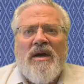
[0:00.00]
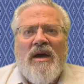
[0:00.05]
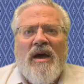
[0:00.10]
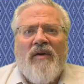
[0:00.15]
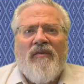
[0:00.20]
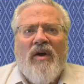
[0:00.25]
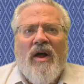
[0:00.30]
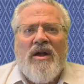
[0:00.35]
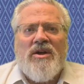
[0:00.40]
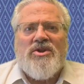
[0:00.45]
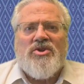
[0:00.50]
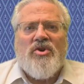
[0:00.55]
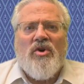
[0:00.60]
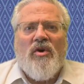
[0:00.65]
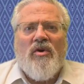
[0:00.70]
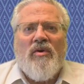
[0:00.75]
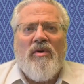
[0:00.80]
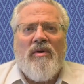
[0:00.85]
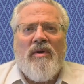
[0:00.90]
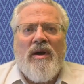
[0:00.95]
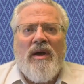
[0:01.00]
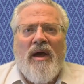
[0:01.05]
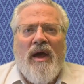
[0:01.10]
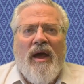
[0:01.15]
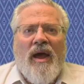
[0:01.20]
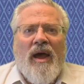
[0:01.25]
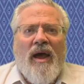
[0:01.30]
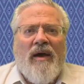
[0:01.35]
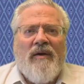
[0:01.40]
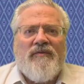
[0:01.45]

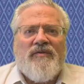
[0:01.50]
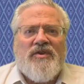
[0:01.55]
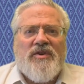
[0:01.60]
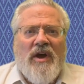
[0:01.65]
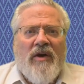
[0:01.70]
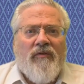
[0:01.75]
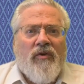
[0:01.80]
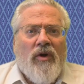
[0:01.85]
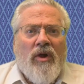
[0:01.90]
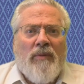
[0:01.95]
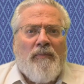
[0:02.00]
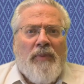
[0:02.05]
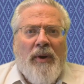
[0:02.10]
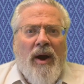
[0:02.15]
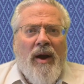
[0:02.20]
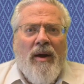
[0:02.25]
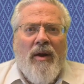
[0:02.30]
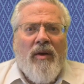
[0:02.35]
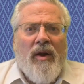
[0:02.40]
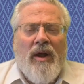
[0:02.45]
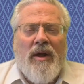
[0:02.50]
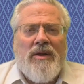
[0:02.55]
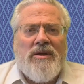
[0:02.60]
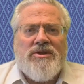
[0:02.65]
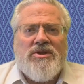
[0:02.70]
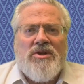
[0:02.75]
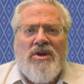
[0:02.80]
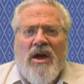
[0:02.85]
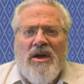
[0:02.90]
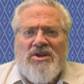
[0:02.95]
have several
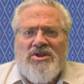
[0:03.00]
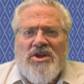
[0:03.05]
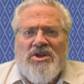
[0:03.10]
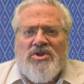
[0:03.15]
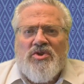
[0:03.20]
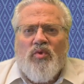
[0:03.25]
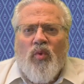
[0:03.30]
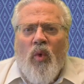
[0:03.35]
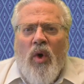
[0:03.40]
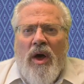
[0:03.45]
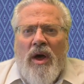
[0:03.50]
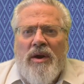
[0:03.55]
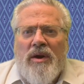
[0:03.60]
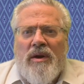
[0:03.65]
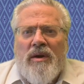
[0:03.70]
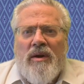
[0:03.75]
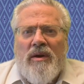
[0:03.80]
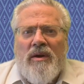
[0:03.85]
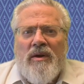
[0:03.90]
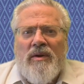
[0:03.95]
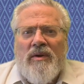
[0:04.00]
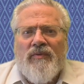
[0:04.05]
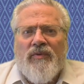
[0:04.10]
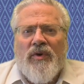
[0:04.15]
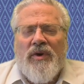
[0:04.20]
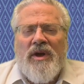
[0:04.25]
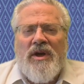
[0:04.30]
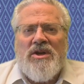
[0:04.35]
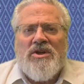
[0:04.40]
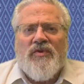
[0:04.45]
parallels, not just one
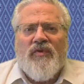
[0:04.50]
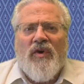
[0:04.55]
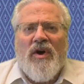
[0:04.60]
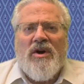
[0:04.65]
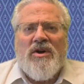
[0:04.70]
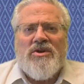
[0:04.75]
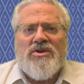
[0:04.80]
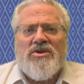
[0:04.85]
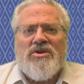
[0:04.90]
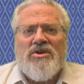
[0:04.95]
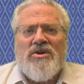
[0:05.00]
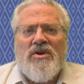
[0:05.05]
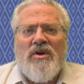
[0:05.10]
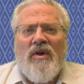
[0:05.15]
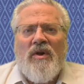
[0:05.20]
for each verse.